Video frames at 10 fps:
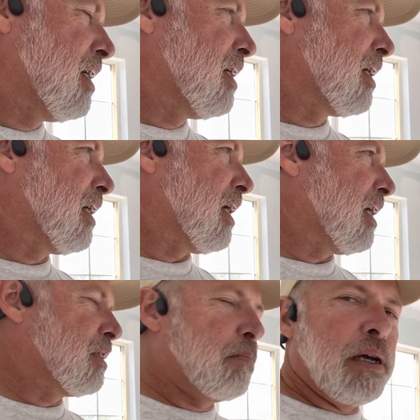
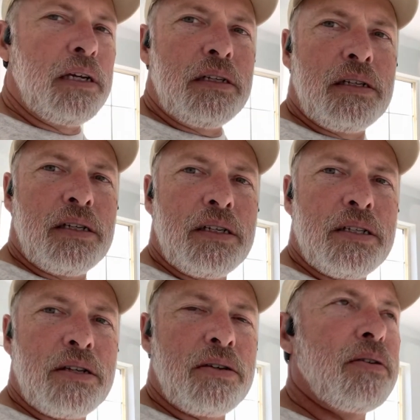gloss paint.
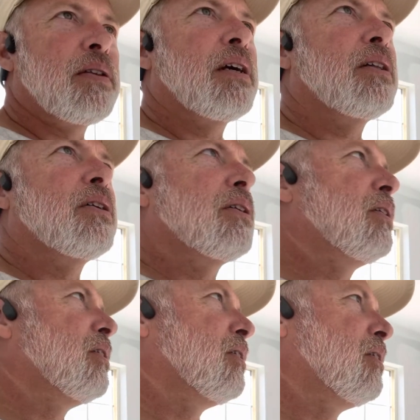So that'll look
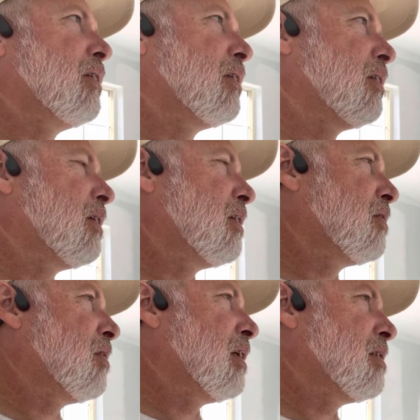good,
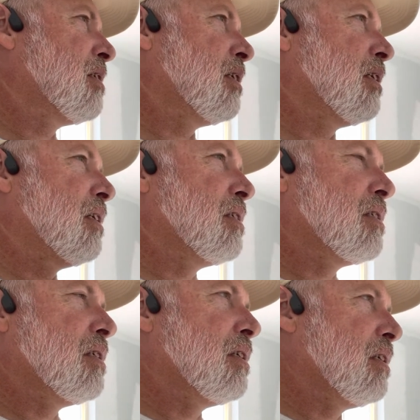contrasting against
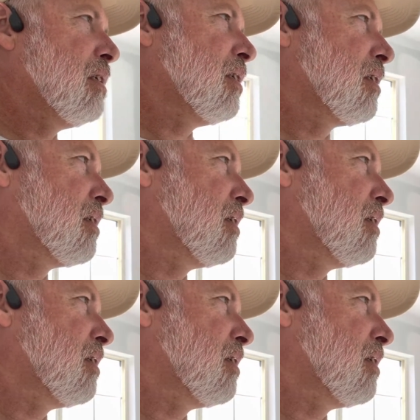the